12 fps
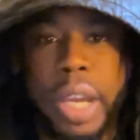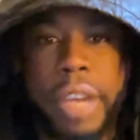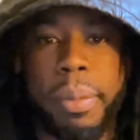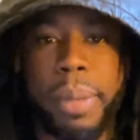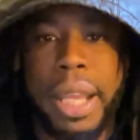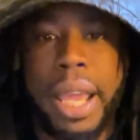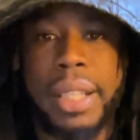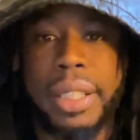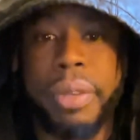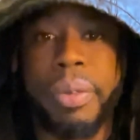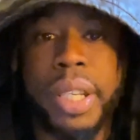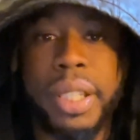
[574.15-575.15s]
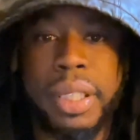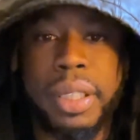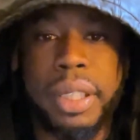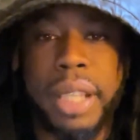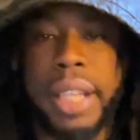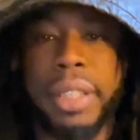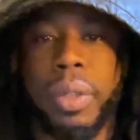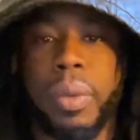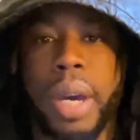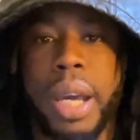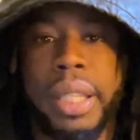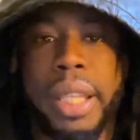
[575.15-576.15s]
Everybody has their reasons as to
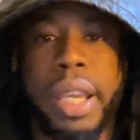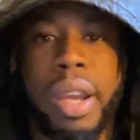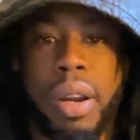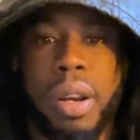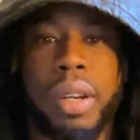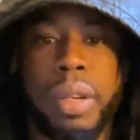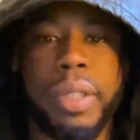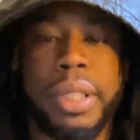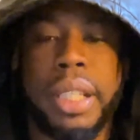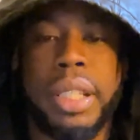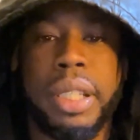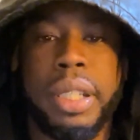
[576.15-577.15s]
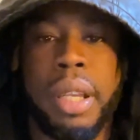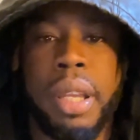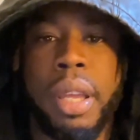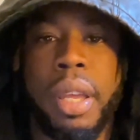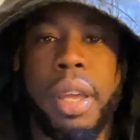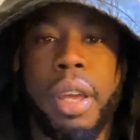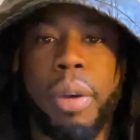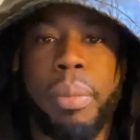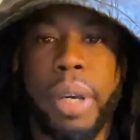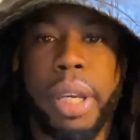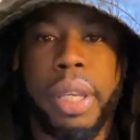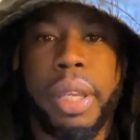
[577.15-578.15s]
why they are on retention,
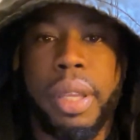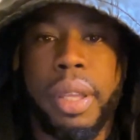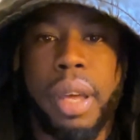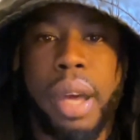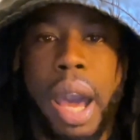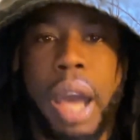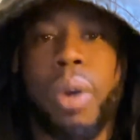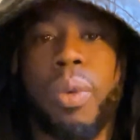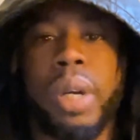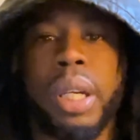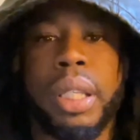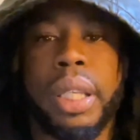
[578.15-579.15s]
but I don't want